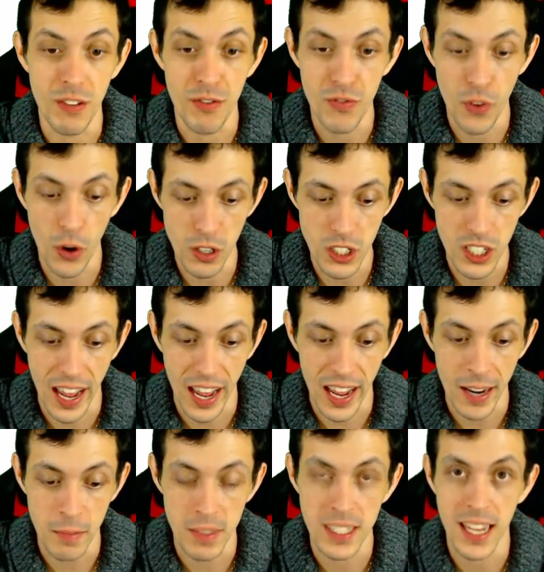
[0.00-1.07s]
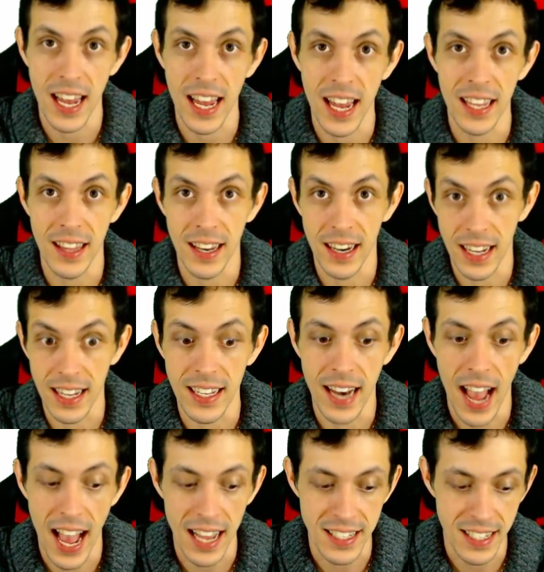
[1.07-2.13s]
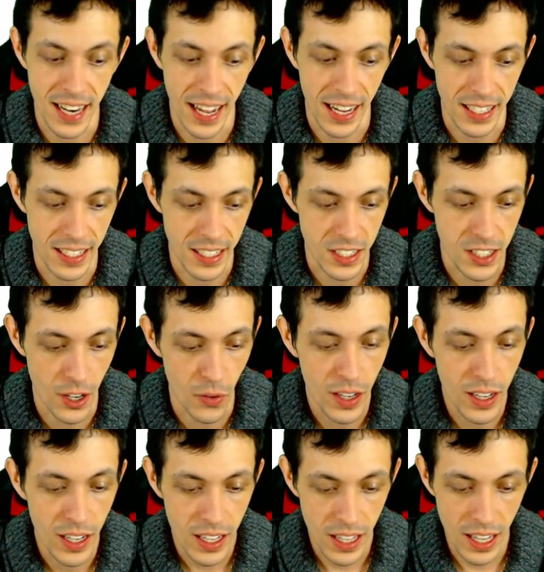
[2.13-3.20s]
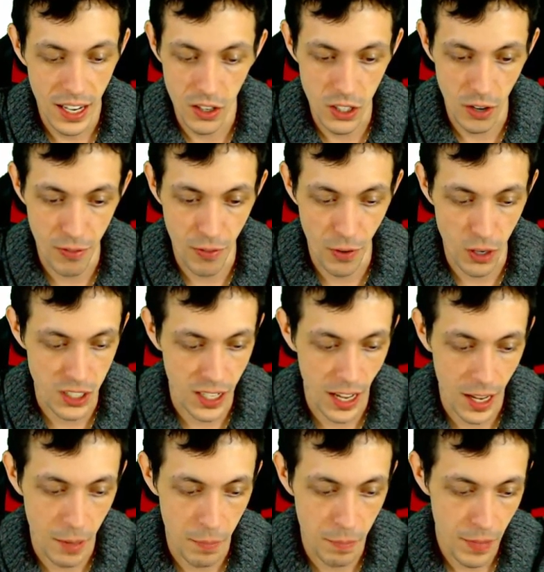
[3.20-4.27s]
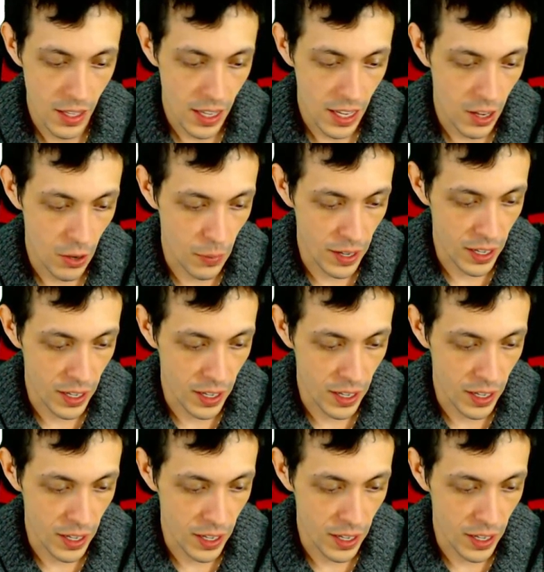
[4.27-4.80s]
first game saying that it has connected. So here's our first game, and we